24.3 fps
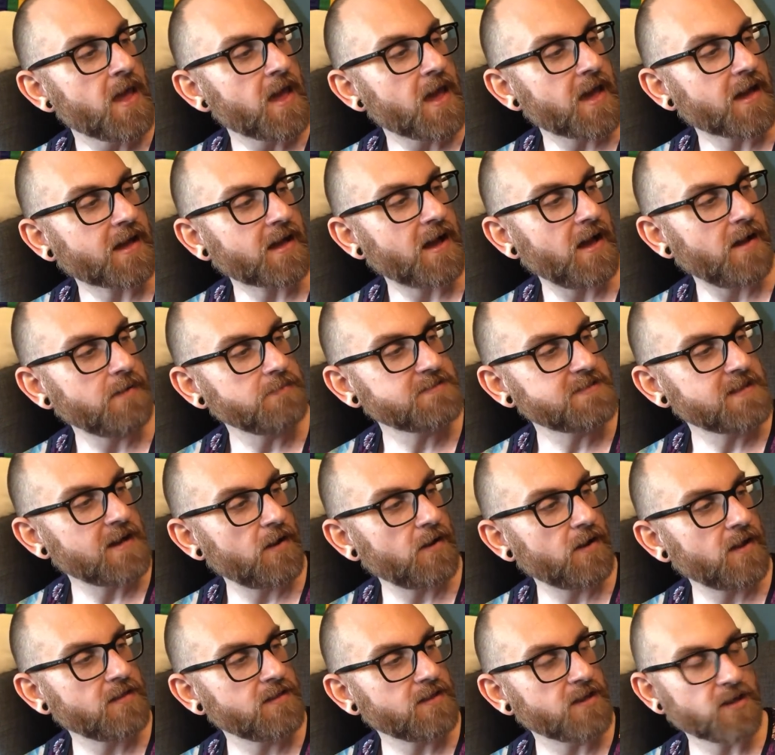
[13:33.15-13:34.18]
It comes
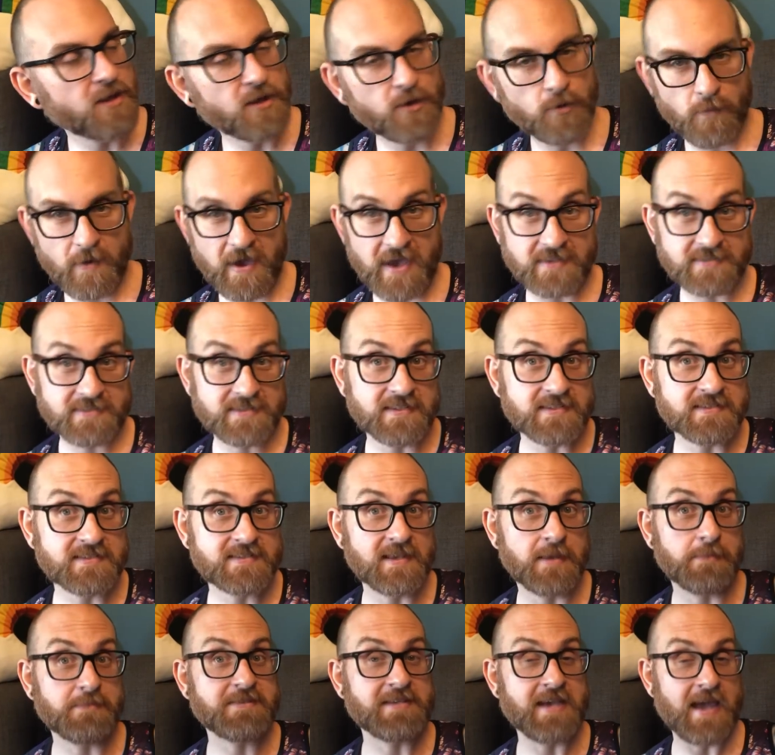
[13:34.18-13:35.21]
out in the US in
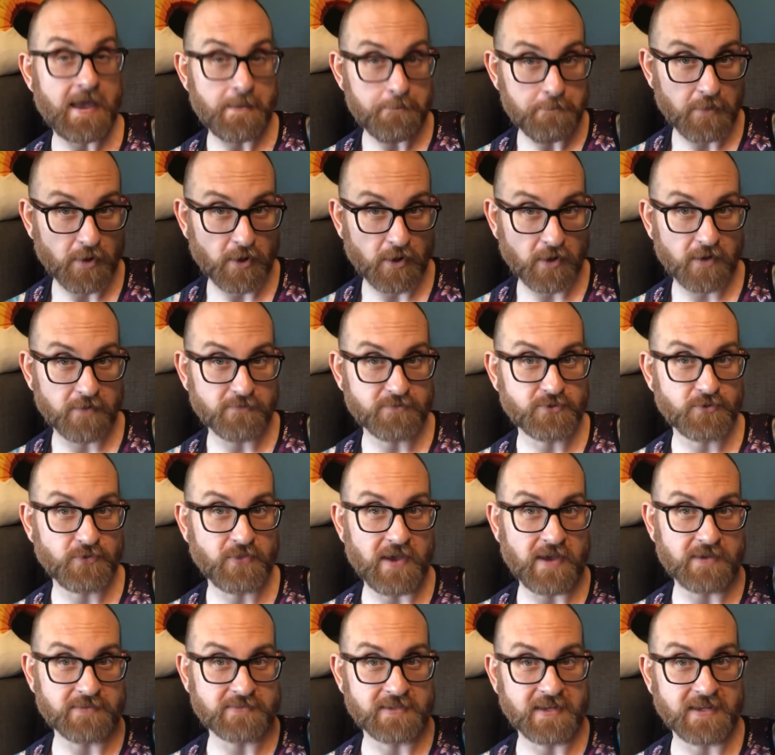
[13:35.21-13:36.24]
September of
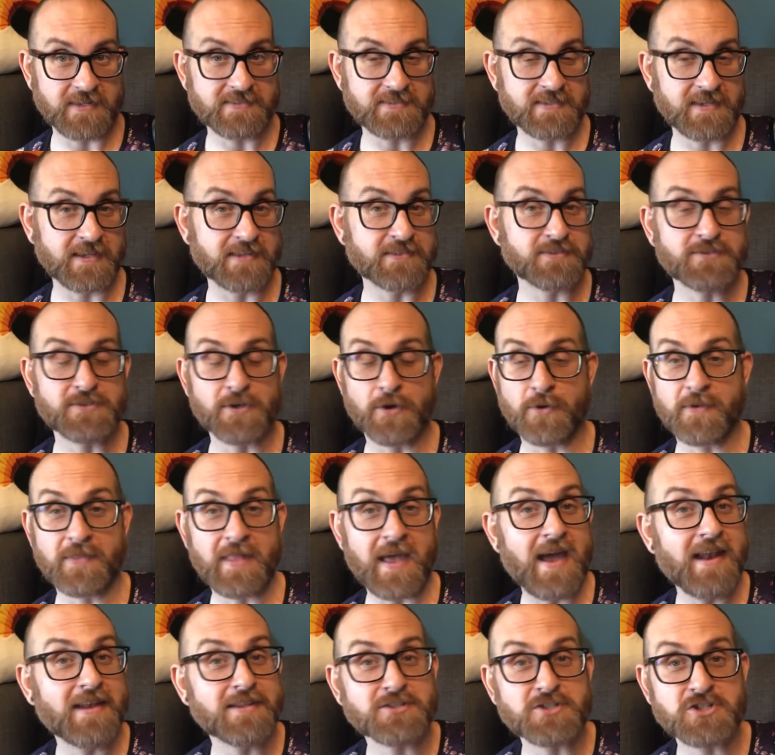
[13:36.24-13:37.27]
2018, so
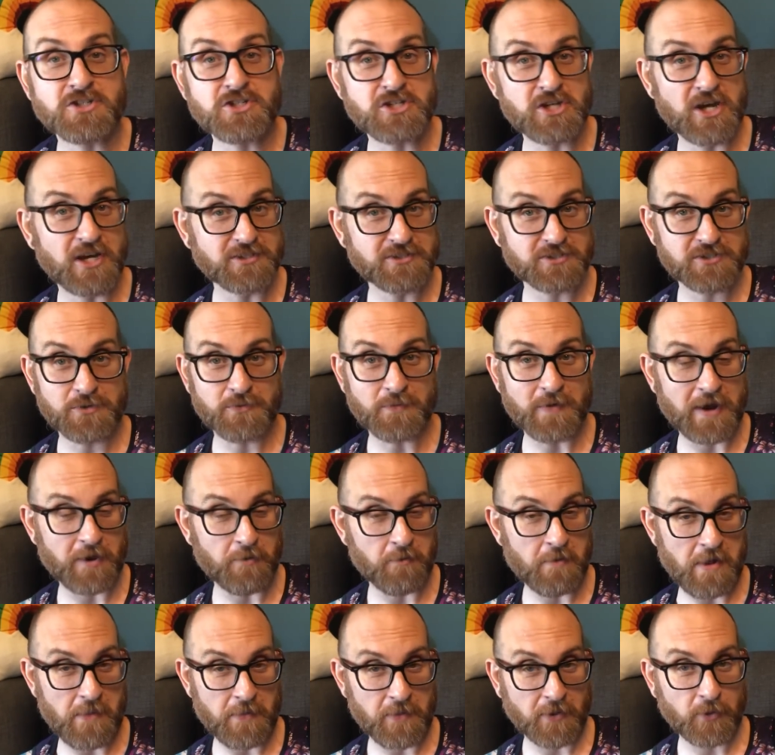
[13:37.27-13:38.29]
that is just right
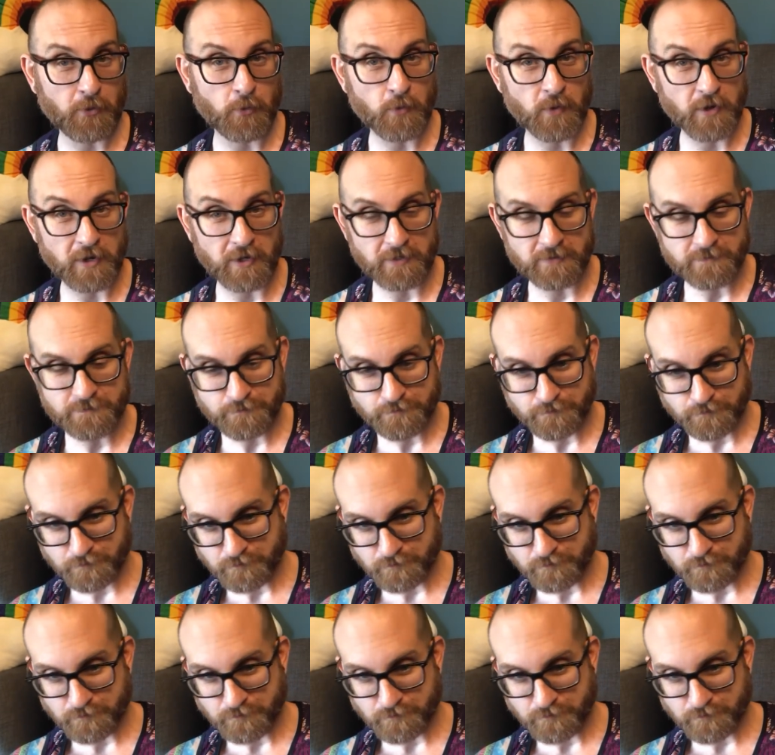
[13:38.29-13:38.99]
around the corner.